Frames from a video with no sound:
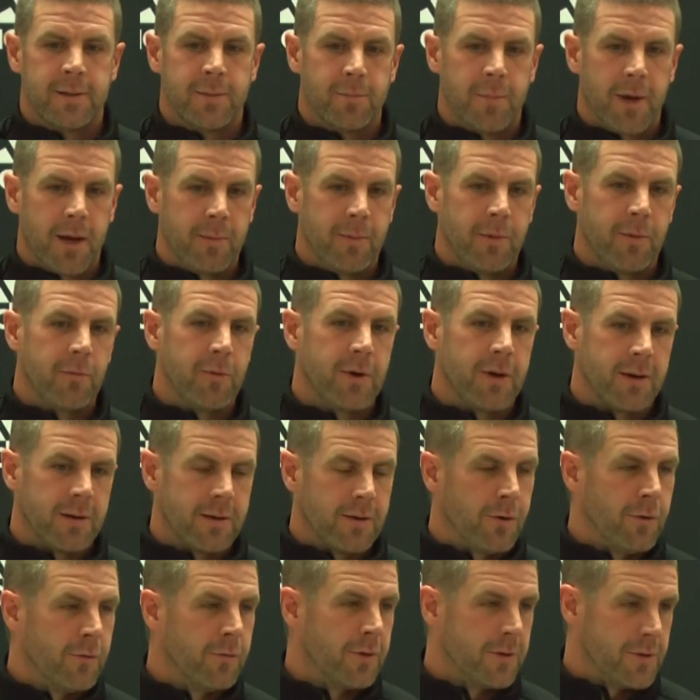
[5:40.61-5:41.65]
maybe we can
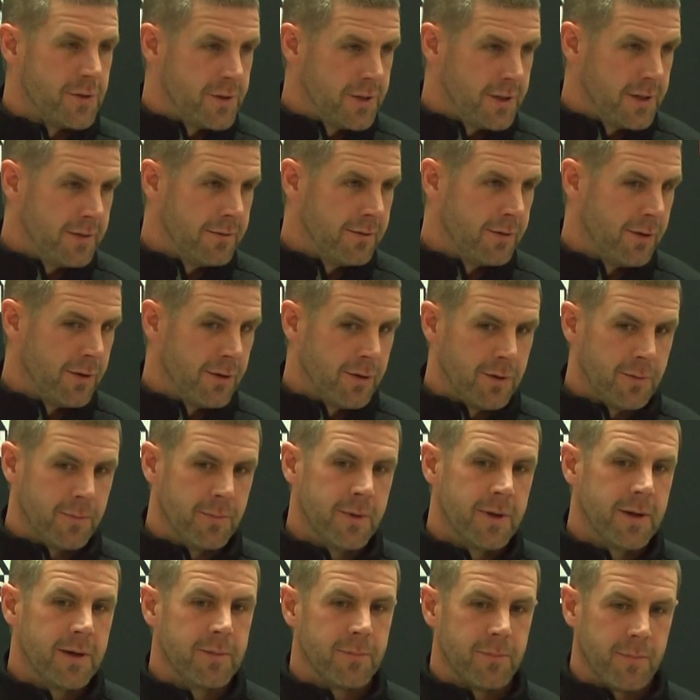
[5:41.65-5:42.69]
overachieve a little
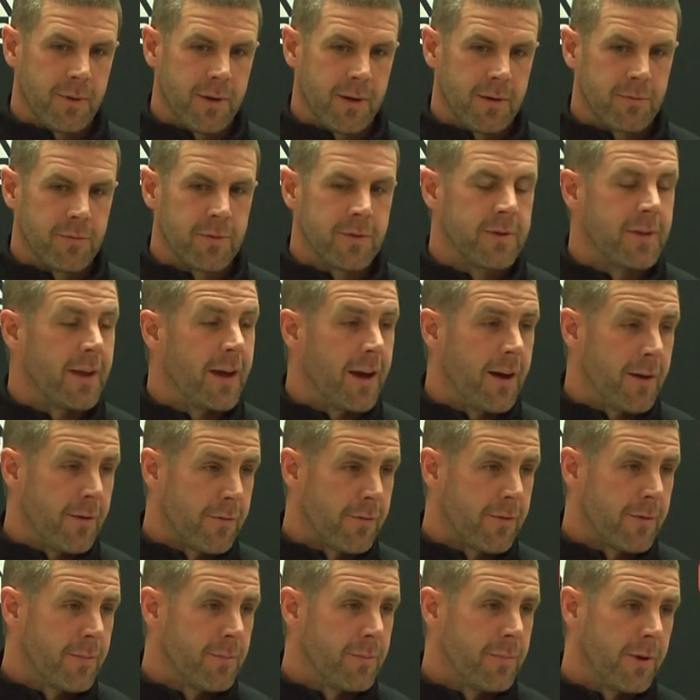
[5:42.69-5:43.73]
bit, play with
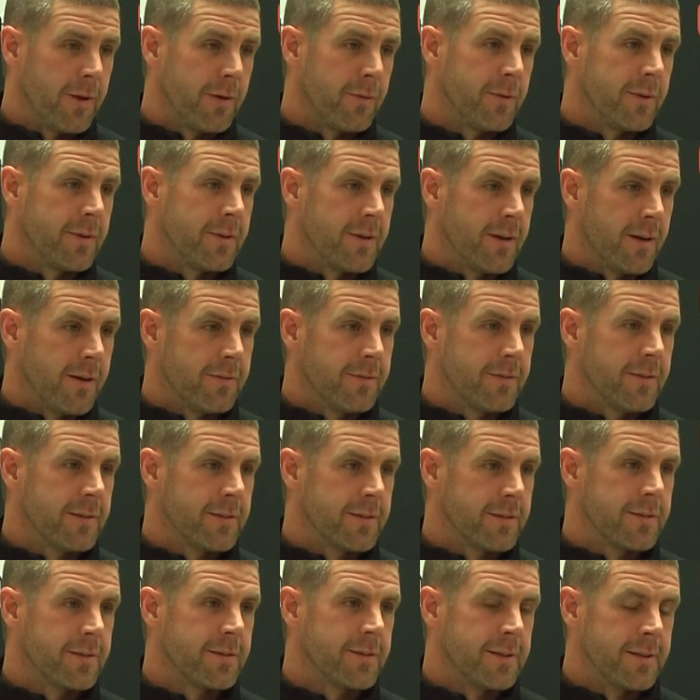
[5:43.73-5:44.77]
effort, play with
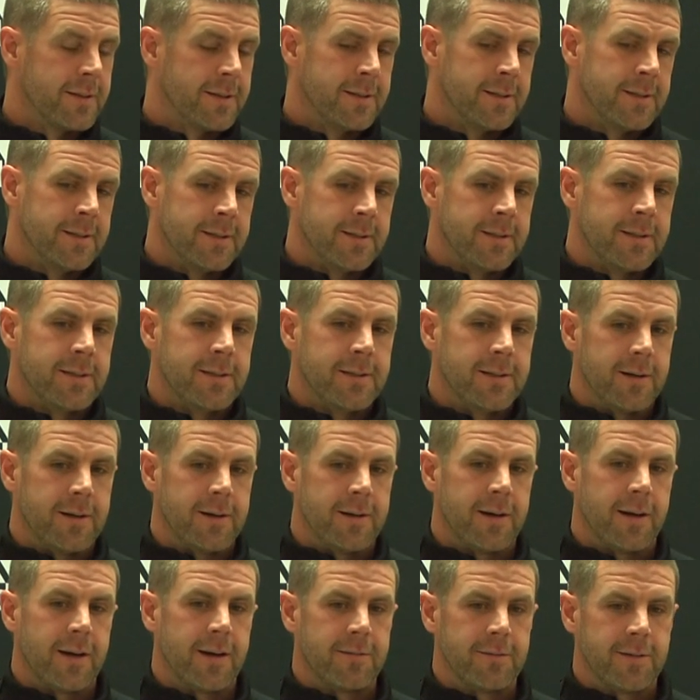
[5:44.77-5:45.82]
toughness,
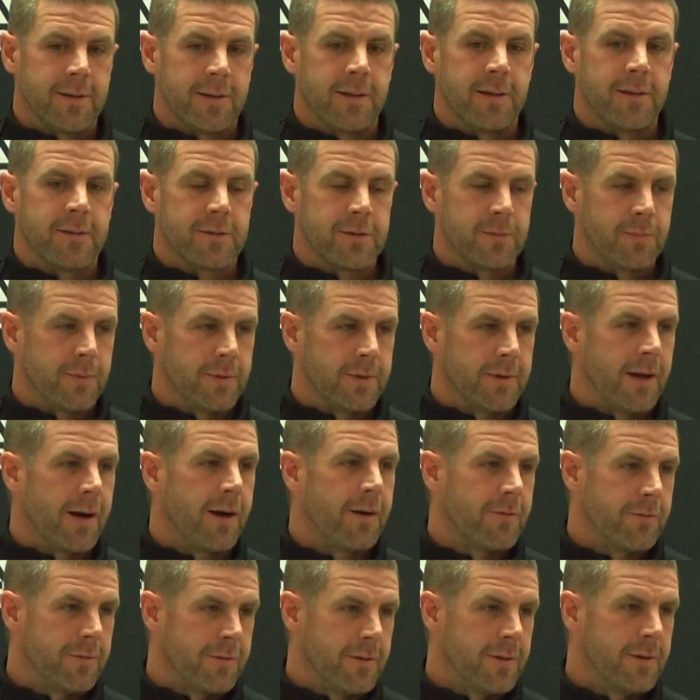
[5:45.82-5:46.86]
have a disciplined
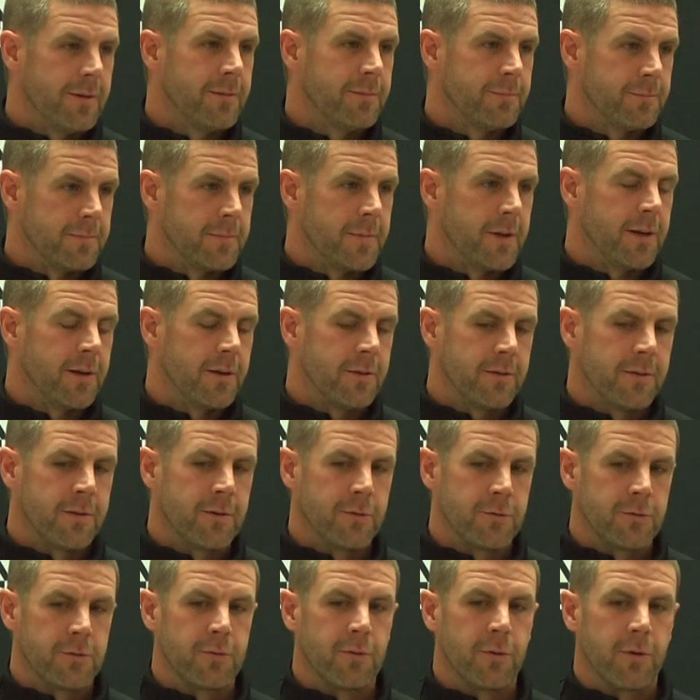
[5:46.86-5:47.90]
outfit. You know,
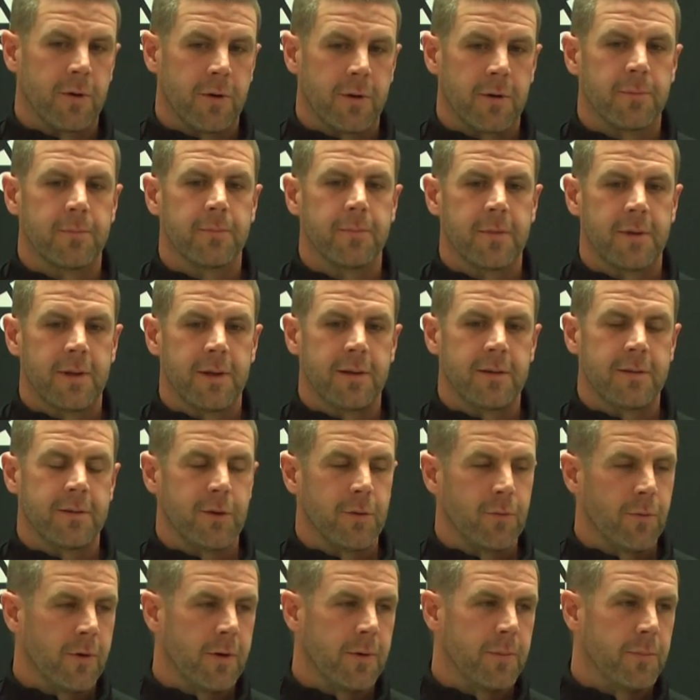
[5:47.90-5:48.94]
those were things
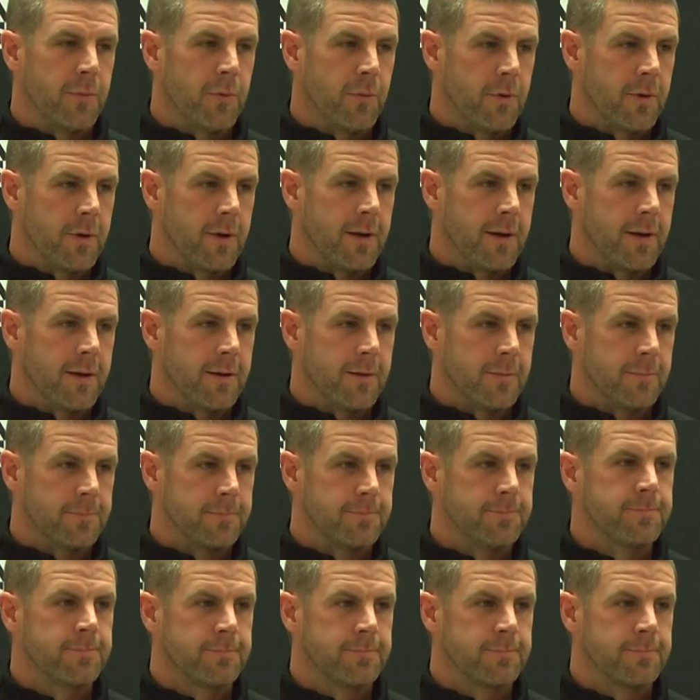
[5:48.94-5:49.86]
that were important to him.